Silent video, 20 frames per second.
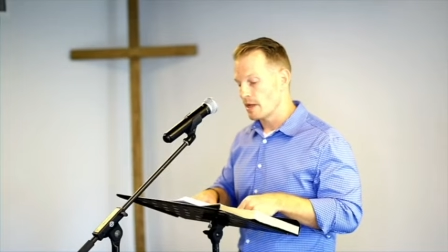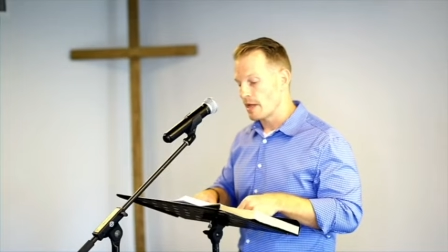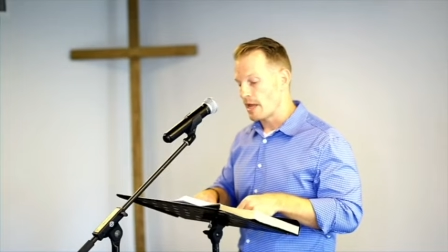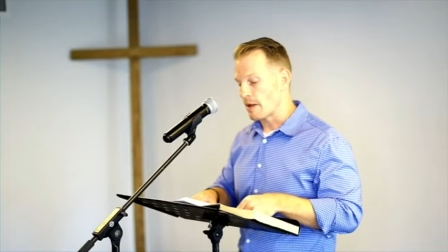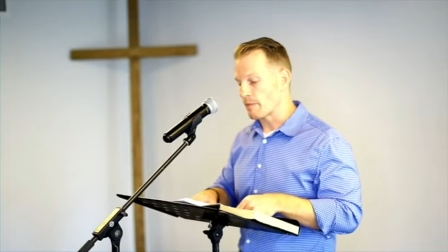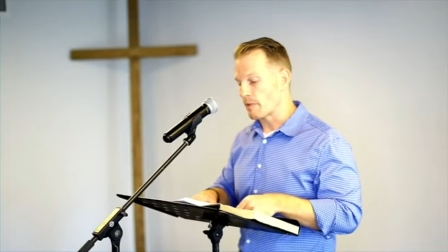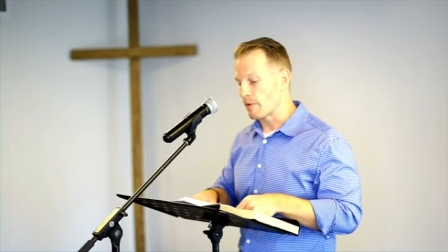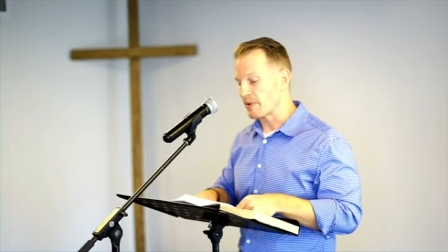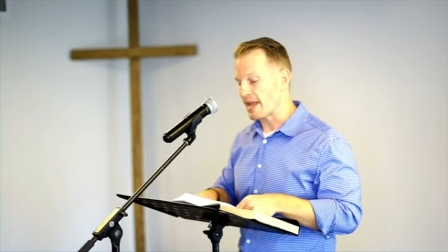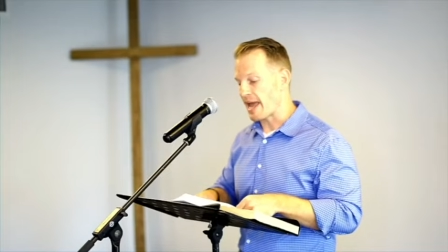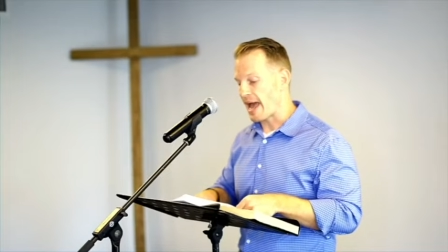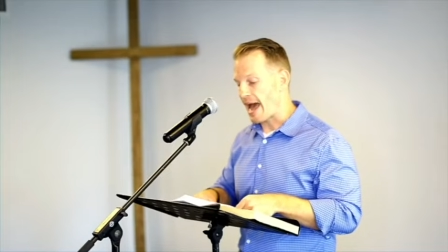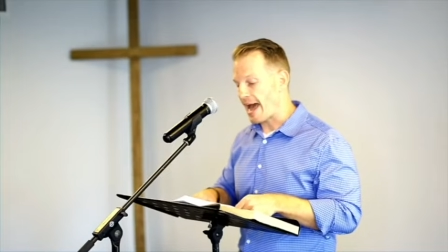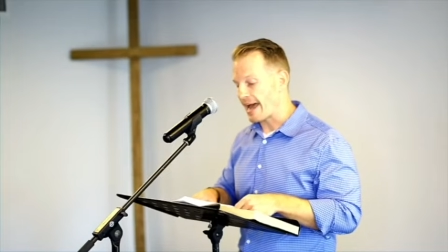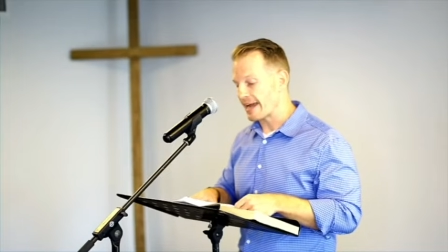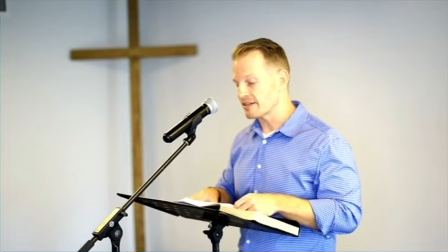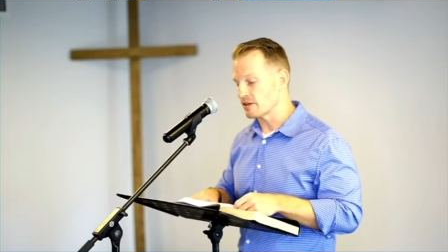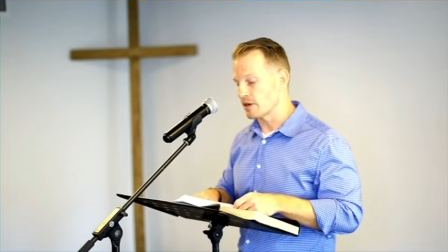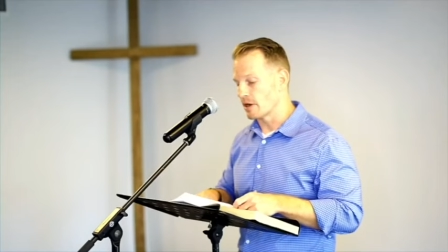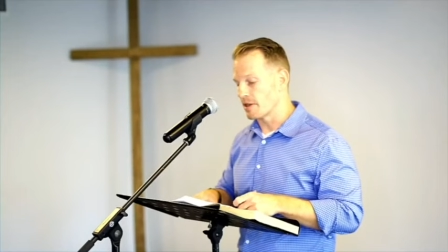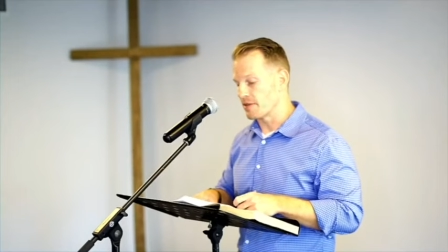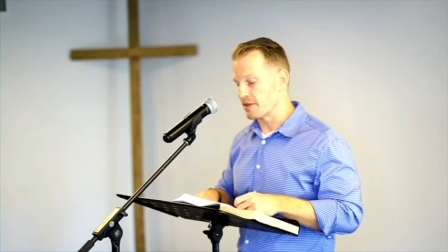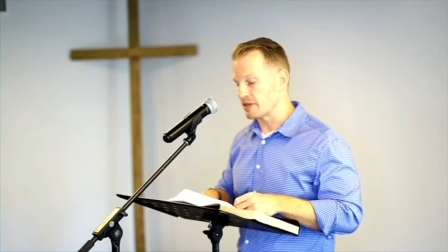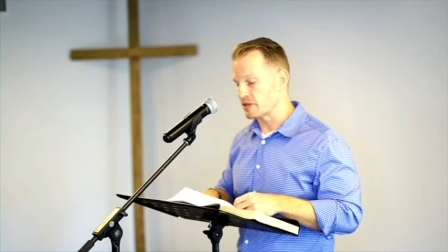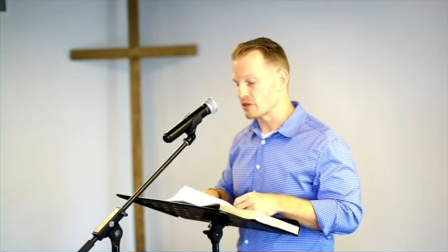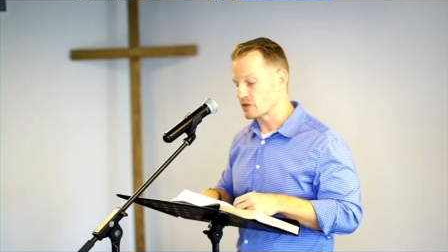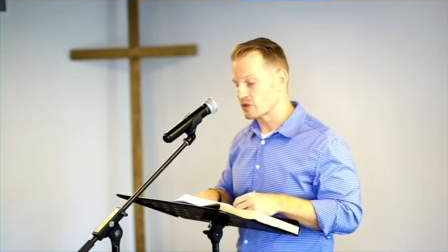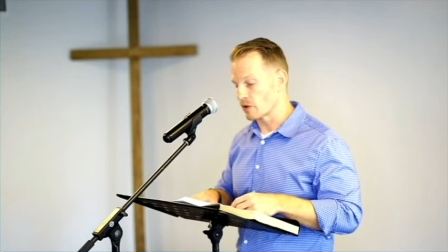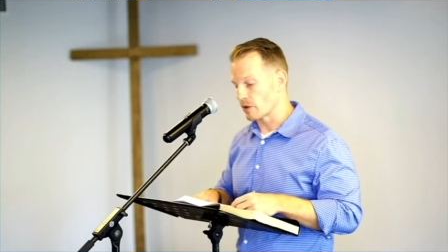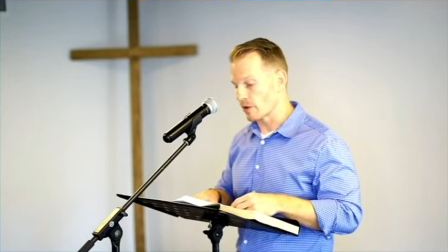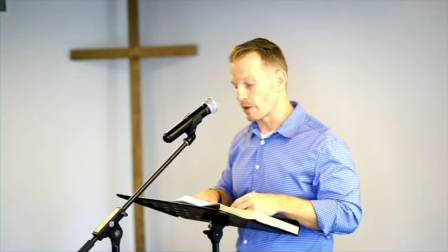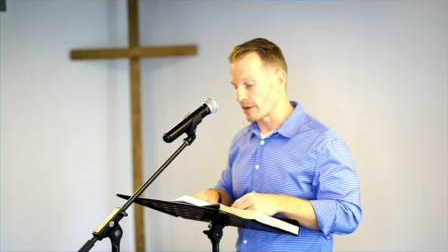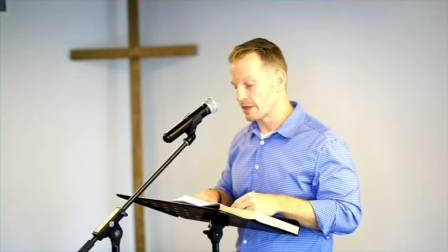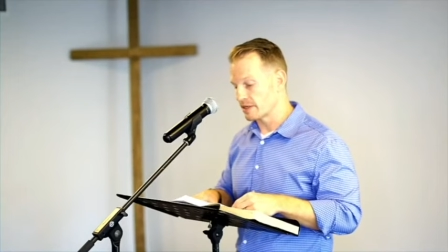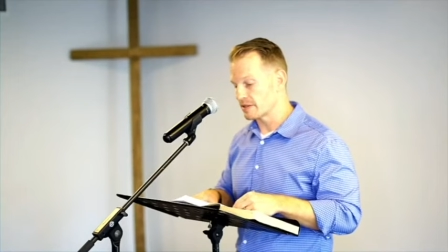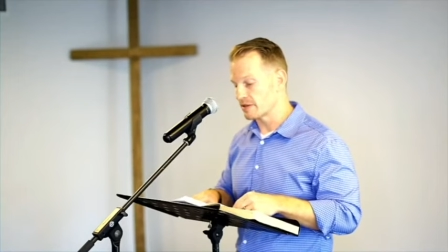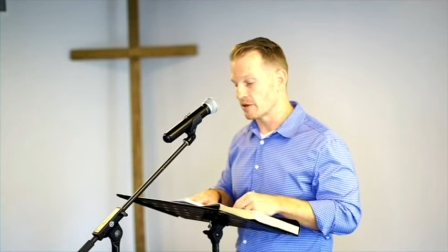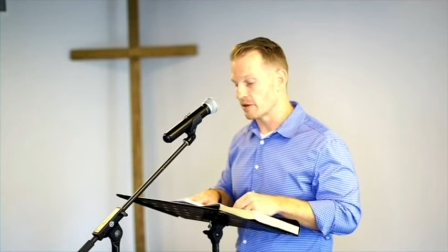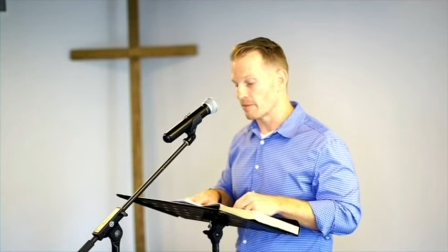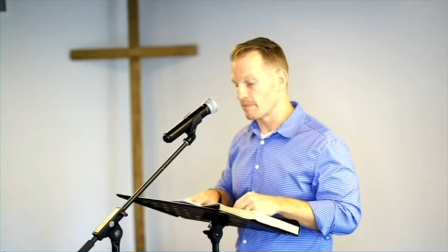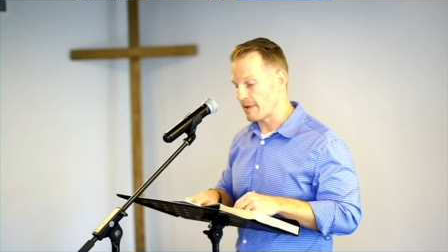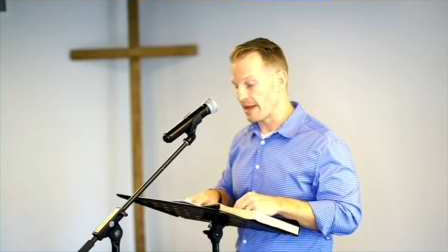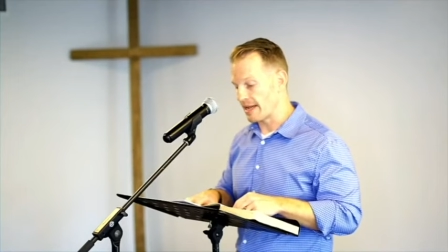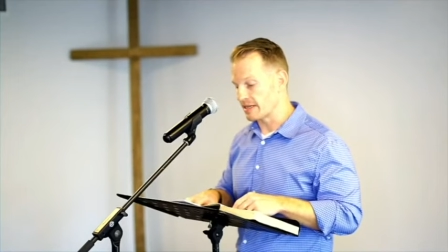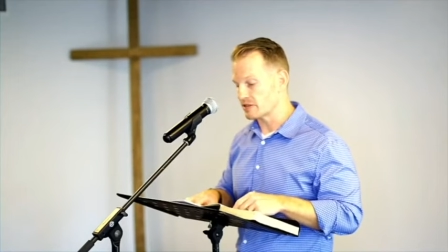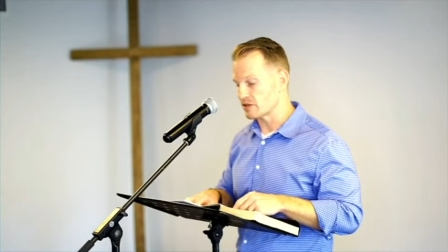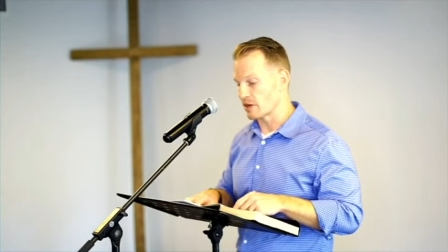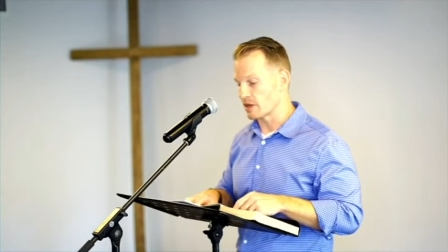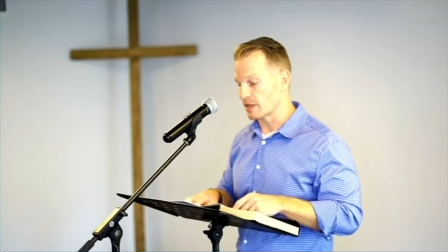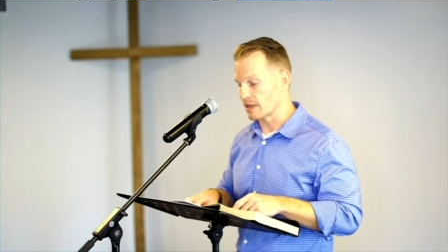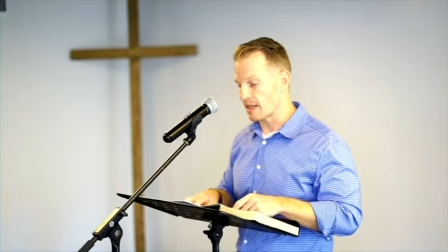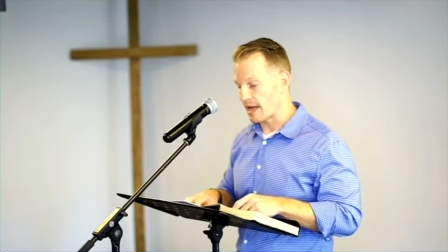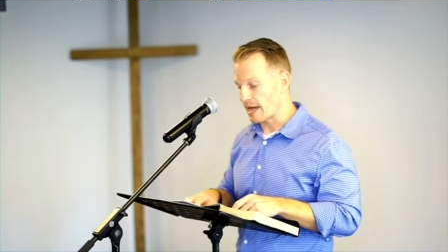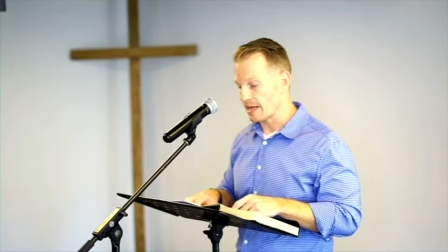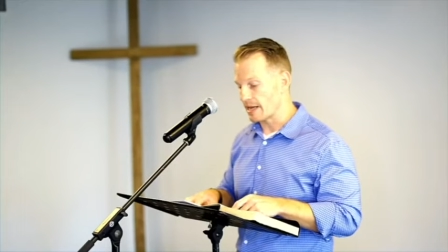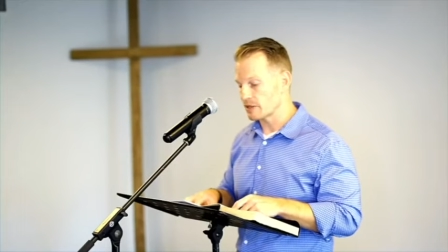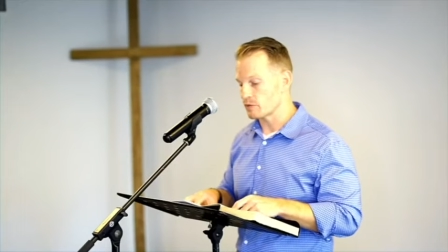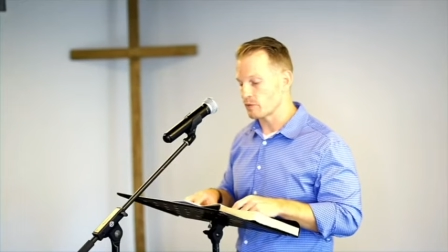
And when we act on these stories that are based on lies,